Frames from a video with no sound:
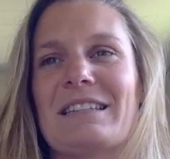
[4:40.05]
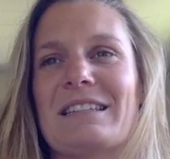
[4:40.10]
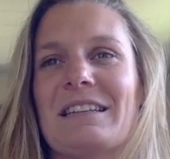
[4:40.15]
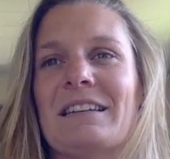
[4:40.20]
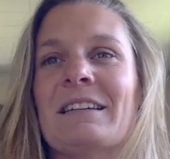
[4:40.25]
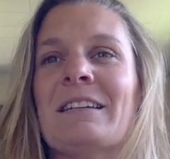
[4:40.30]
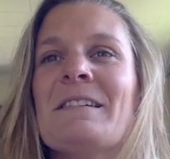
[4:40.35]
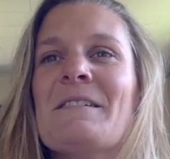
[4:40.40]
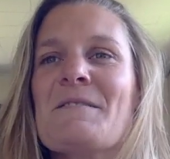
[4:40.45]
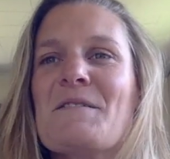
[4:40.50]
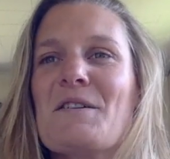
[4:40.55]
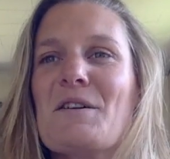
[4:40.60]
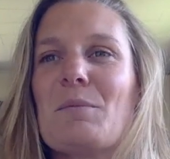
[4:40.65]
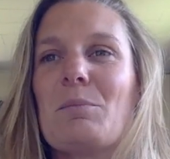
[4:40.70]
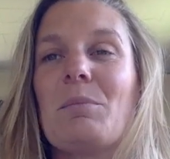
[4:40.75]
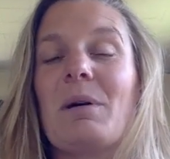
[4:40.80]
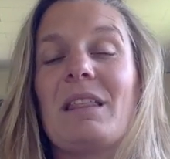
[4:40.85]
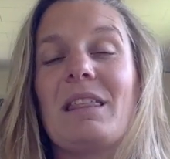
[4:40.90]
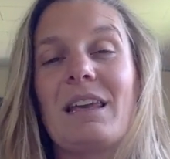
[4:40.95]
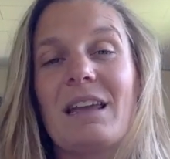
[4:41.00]
And
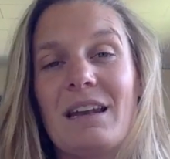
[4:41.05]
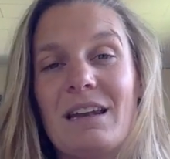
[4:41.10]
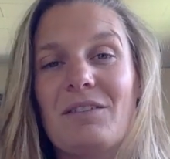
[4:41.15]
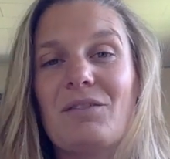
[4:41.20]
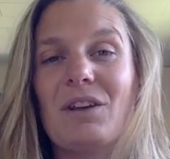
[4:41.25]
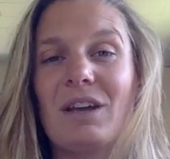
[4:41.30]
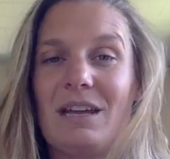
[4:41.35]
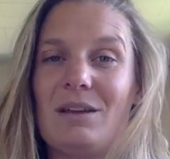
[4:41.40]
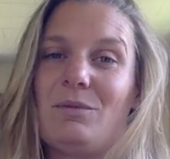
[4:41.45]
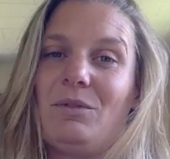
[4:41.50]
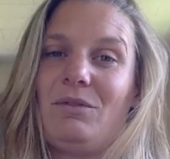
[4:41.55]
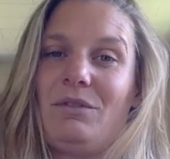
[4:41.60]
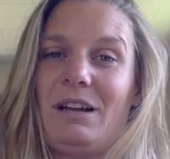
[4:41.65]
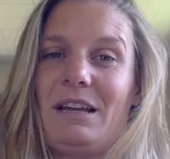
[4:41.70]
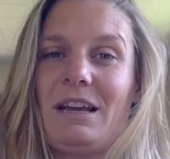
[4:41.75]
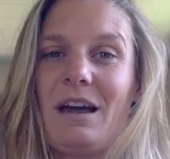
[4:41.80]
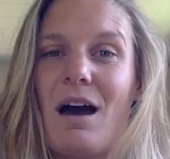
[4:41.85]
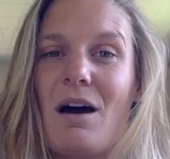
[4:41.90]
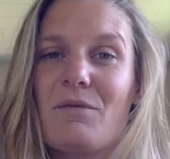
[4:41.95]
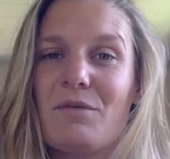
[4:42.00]
by the end of it, he was really
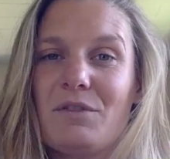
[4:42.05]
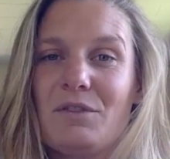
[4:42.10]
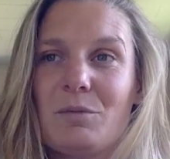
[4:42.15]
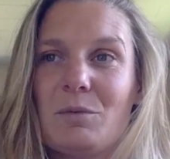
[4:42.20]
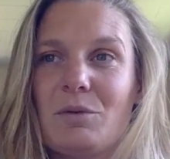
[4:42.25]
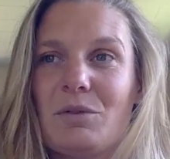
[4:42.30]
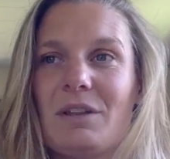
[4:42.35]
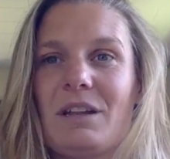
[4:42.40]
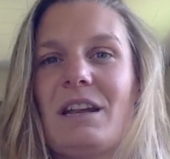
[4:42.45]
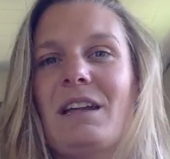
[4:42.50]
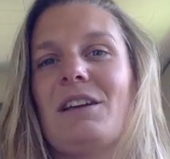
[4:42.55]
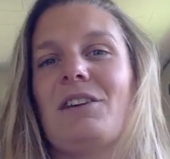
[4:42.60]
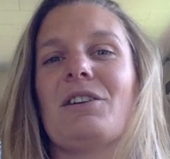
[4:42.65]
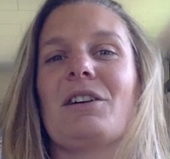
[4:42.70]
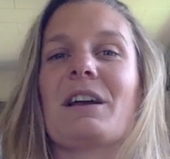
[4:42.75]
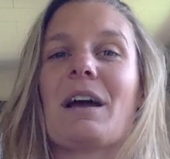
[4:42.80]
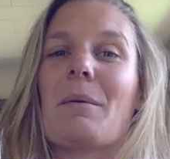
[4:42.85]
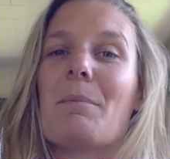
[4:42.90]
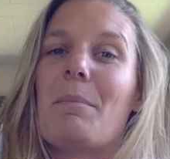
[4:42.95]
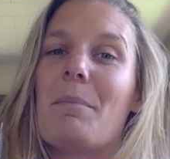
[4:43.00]
comfortable that he
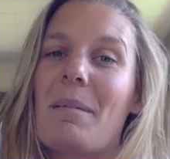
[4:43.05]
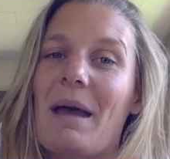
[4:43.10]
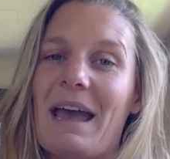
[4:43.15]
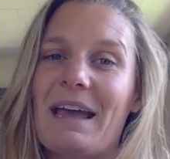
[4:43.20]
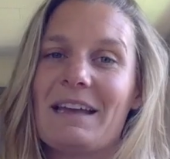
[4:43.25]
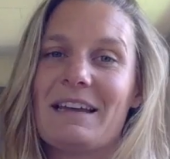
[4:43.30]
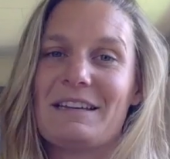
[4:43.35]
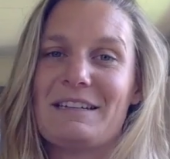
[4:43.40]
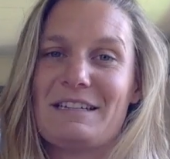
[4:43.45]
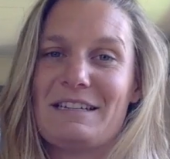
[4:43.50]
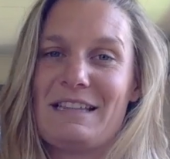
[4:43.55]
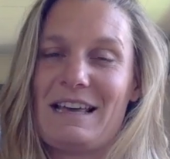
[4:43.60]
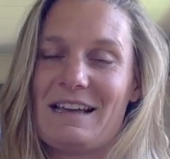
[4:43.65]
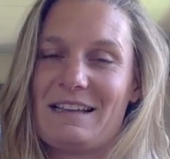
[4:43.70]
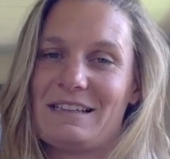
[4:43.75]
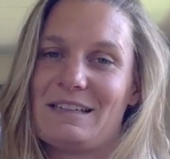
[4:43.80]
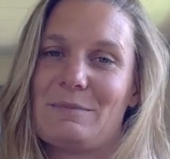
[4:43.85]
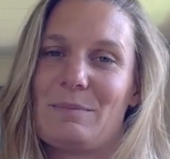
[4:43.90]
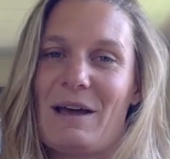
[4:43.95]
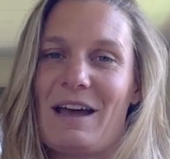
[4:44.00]
could come back into
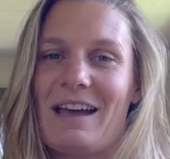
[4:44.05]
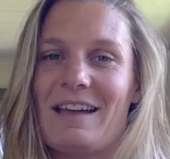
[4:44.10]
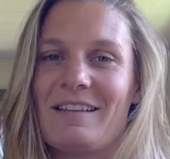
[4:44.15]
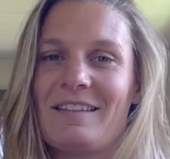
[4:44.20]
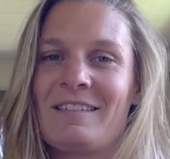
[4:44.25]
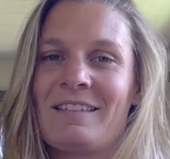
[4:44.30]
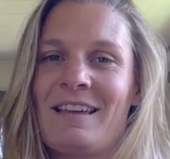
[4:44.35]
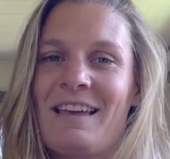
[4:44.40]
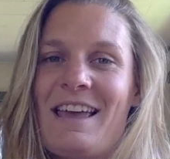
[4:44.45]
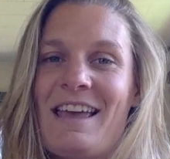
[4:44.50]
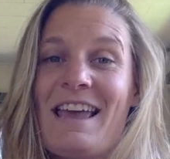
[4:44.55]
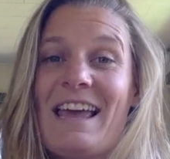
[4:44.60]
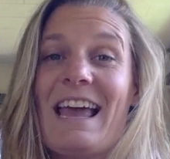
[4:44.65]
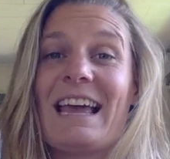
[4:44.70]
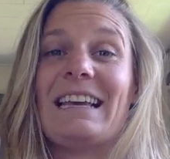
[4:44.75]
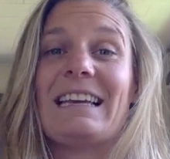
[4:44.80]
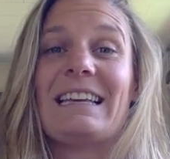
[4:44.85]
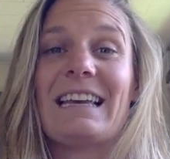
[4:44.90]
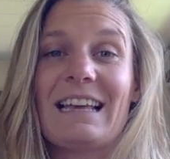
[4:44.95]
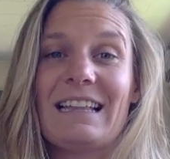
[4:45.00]
that space
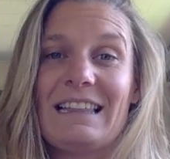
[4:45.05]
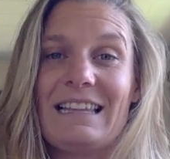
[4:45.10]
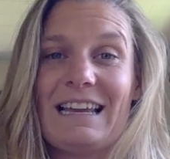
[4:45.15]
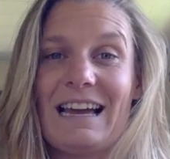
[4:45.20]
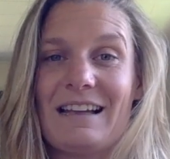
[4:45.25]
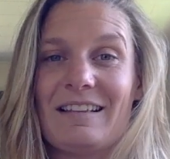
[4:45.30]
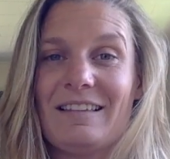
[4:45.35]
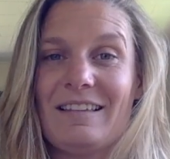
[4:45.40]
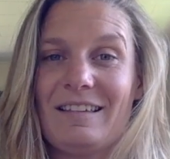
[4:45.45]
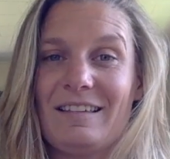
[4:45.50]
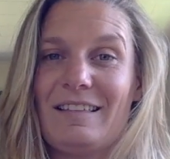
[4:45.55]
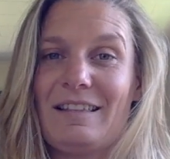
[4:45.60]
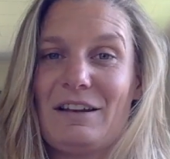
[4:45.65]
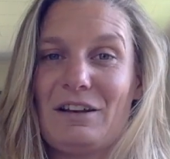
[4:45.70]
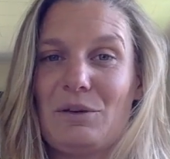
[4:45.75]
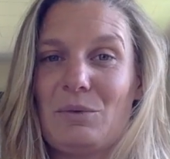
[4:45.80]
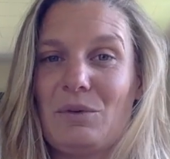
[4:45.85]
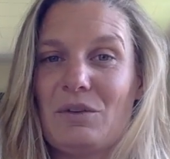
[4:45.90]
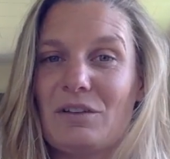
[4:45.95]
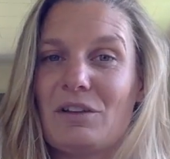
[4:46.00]
and get the answers that
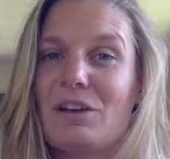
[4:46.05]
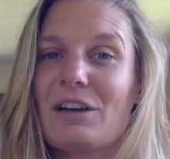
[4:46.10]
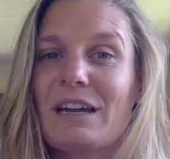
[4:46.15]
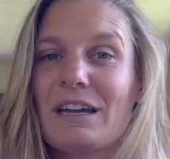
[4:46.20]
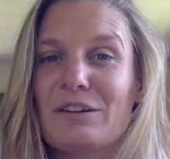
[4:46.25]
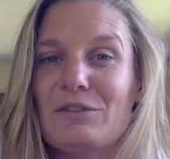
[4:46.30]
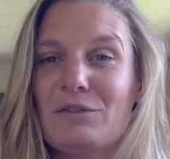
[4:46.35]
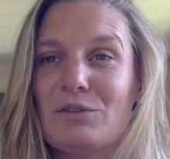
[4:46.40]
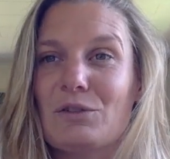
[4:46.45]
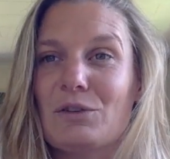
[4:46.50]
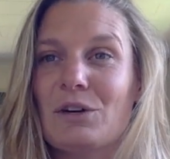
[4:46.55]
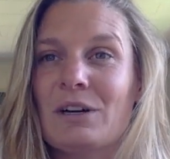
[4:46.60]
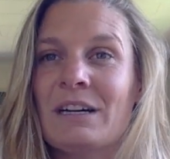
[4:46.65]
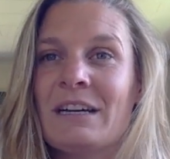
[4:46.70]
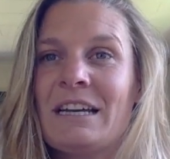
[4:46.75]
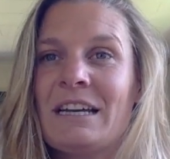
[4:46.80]
he was looking for.